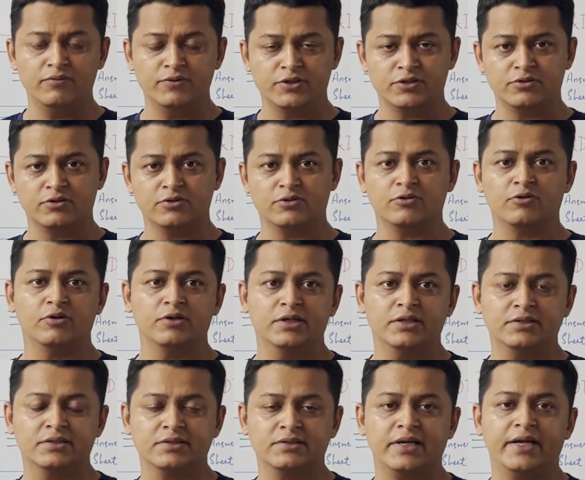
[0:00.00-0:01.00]
which is also called
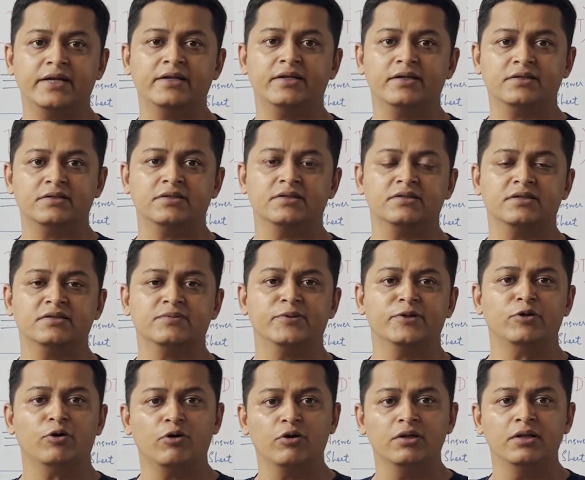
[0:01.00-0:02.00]
as the psych test
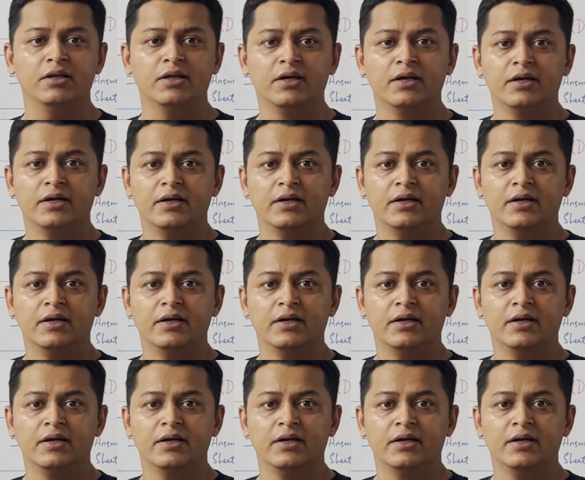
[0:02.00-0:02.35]
assessment hall.